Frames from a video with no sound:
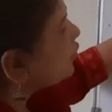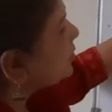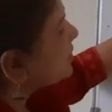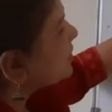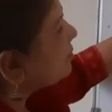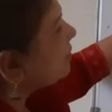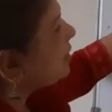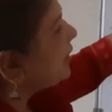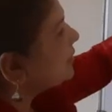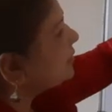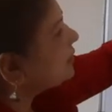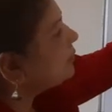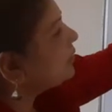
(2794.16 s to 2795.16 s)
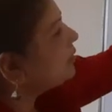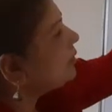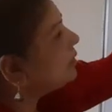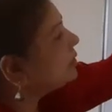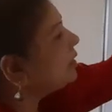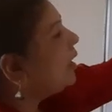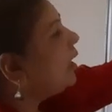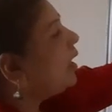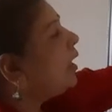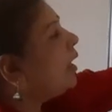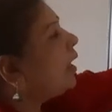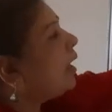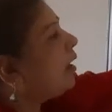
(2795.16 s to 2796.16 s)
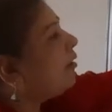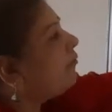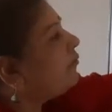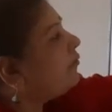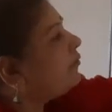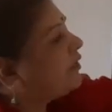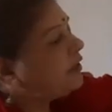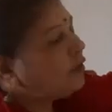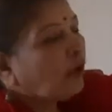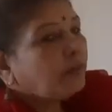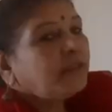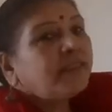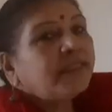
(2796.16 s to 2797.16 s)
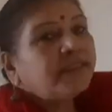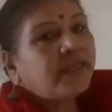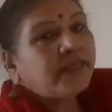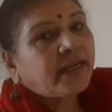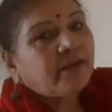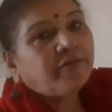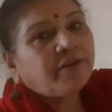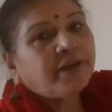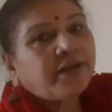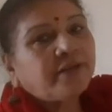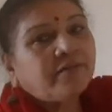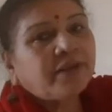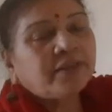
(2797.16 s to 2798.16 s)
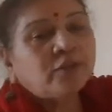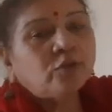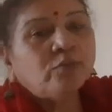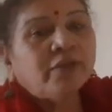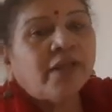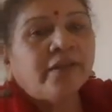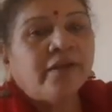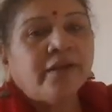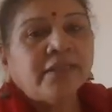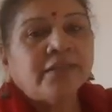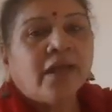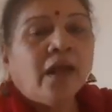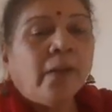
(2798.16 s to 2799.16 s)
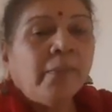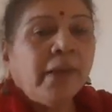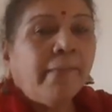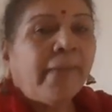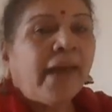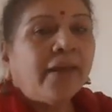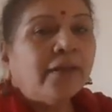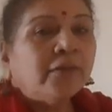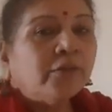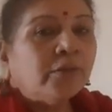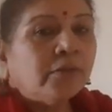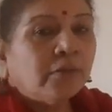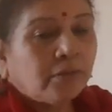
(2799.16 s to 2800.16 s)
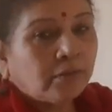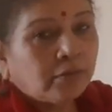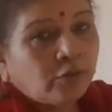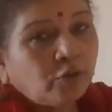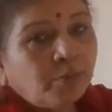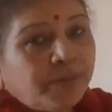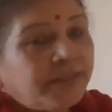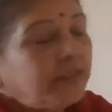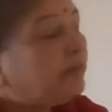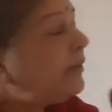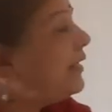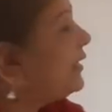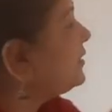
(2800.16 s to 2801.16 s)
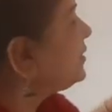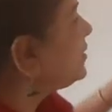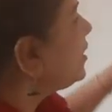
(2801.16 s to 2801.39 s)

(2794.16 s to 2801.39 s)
principal axis, because when the object is at infinity, we assume that the rays are coming parallel to principal axis.